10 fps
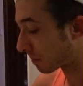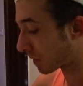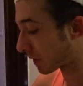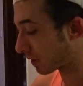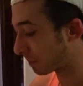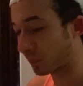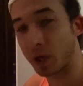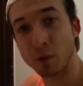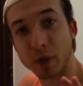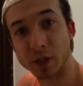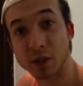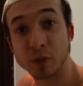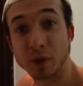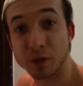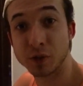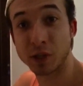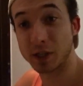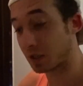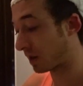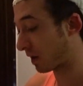But what I just wanted to say is I